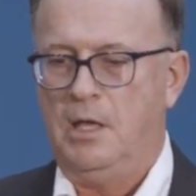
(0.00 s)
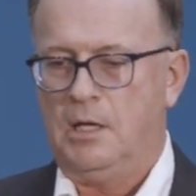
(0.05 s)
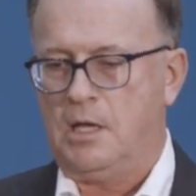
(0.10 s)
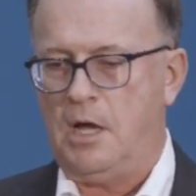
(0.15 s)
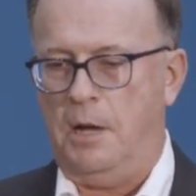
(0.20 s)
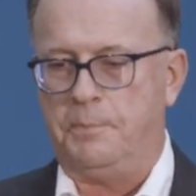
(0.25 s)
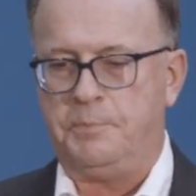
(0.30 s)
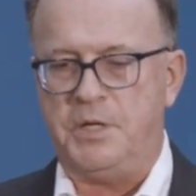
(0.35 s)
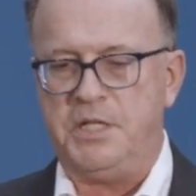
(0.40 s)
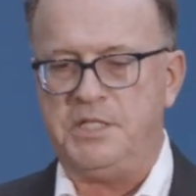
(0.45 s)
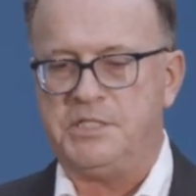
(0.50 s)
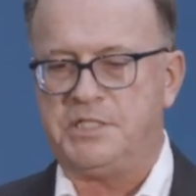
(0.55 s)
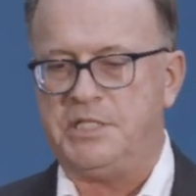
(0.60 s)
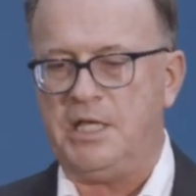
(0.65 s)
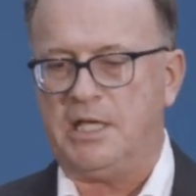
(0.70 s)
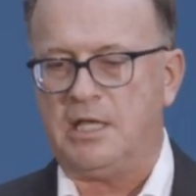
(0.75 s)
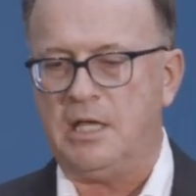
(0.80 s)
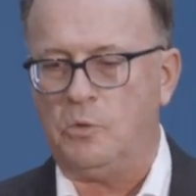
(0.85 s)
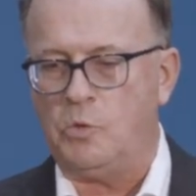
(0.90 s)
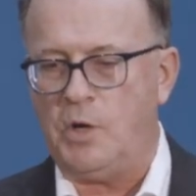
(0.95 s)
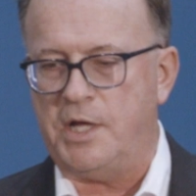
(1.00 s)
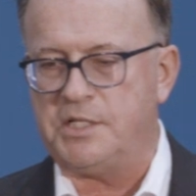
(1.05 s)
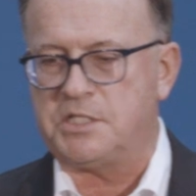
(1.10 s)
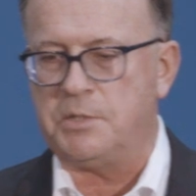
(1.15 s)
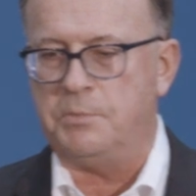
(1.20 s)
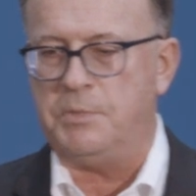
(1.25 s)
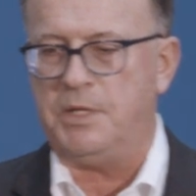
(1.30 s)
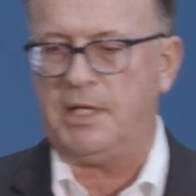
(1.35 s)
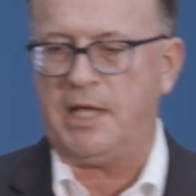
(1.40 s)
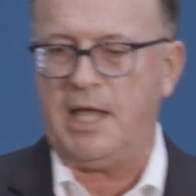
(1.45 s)
Companies seeking ways
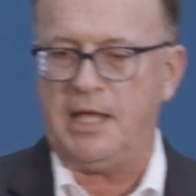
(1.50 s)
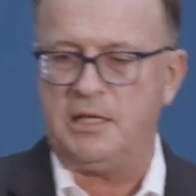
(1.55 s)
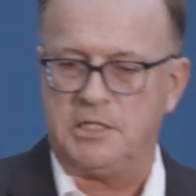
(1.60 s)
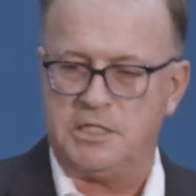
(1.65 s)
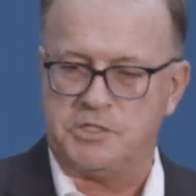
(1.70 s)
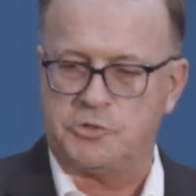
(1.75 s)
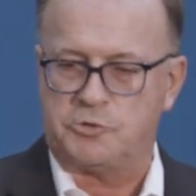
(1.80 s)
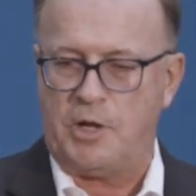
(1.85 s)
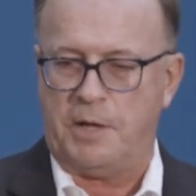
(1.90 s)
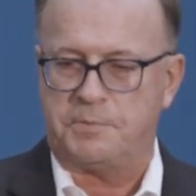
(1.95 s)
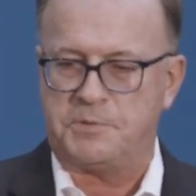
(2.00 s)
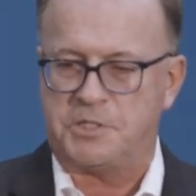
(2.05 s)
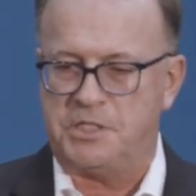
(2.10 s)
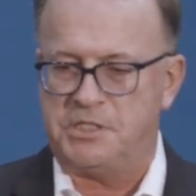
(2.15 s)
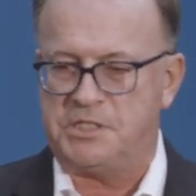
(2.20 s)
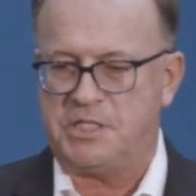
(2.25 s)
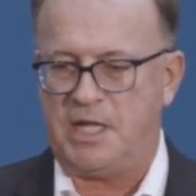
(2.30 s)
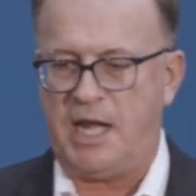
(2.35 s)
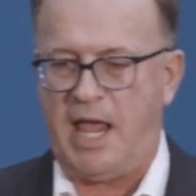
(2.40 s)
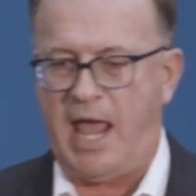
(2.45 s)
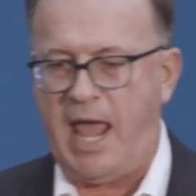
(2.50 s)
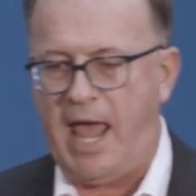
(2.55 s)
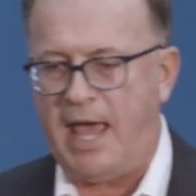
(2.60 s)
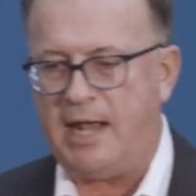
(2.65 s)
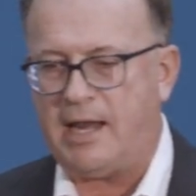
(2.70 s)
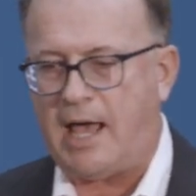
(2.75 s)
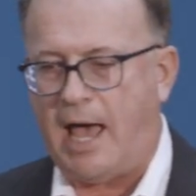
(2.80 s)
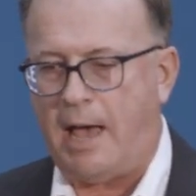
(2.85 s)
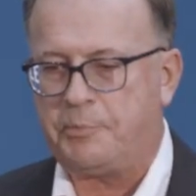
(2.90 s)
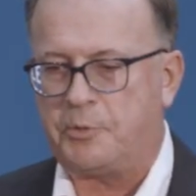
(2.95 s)
to mitigate disruptions and
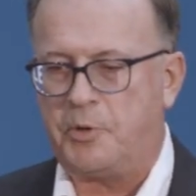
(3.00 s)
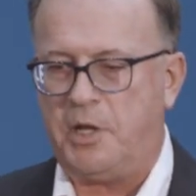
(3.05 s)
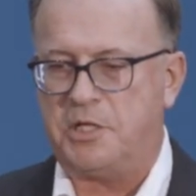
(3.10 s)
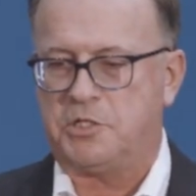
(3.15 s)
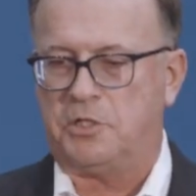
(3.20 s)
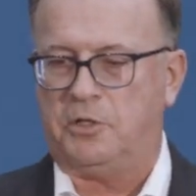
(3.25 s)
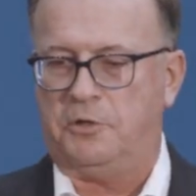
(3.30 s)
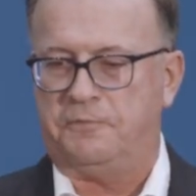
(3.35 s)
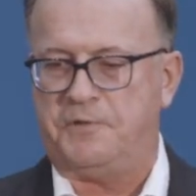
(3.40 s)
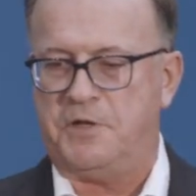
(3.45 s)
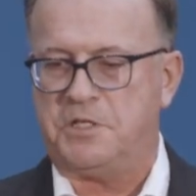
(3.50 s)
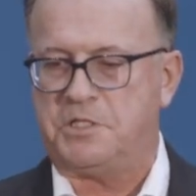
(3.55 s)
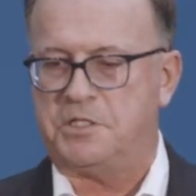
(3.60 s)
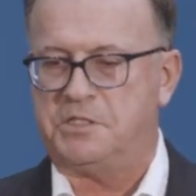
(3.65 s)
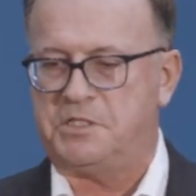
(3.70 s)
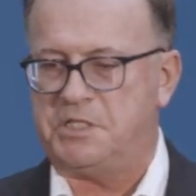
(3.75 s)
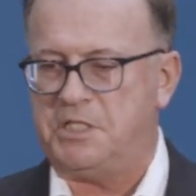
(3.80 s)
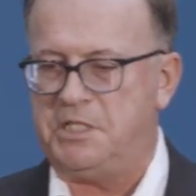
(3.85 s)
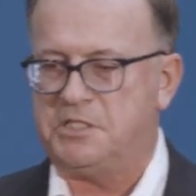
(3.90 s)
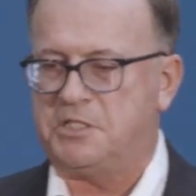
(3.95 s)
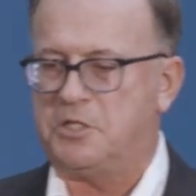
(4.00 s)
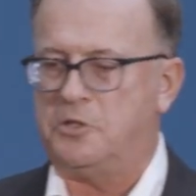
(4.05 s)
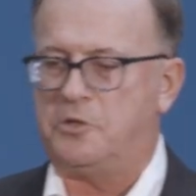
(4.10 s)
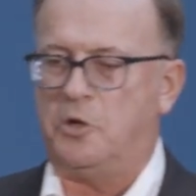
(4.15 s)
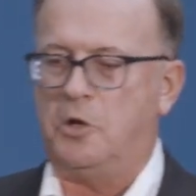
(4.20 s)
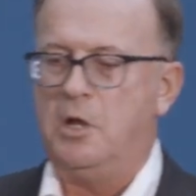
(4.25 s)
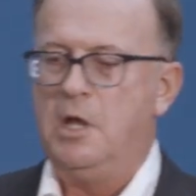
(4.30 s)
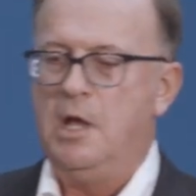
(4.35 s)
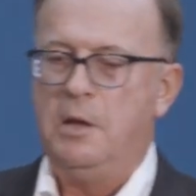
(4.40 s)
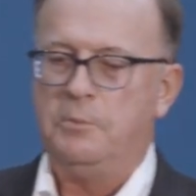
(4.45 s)
add operational efficiencies to
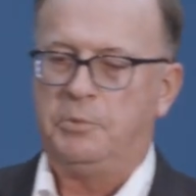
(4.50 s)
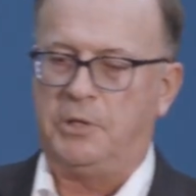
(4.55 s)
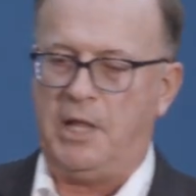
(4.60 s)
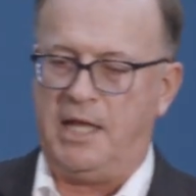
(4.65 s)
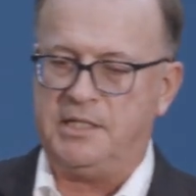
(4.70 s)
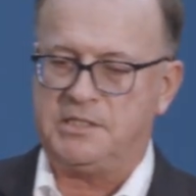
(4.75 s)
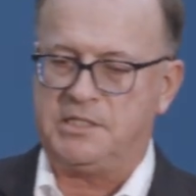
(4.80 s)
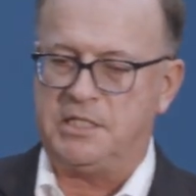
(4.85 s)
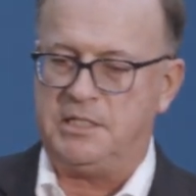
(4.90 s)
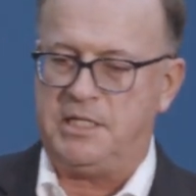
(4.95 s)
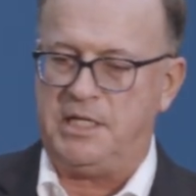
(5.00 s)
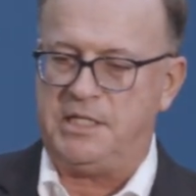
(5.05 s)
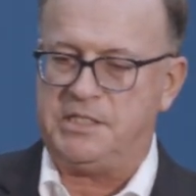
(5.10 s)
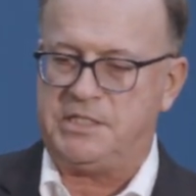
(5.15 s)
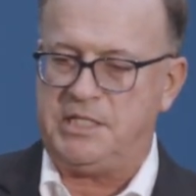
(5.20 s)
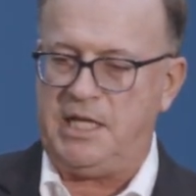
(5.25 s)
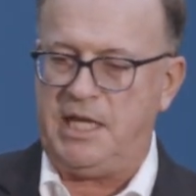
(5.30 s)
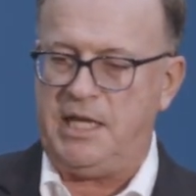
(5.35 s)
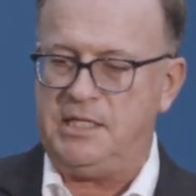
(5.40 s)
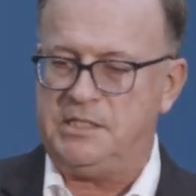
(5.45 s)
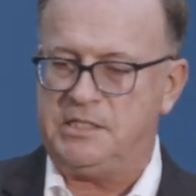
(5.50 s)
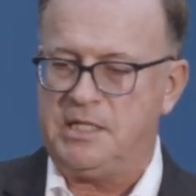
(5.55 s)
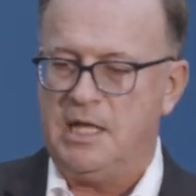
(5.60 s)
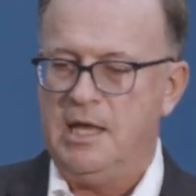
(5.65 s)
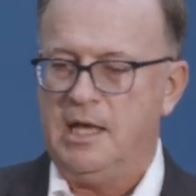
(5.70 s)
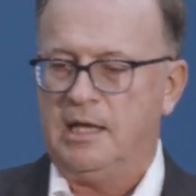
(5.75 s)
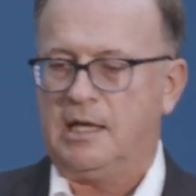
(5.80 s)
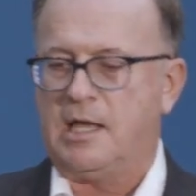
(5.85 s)
their plants and DCs.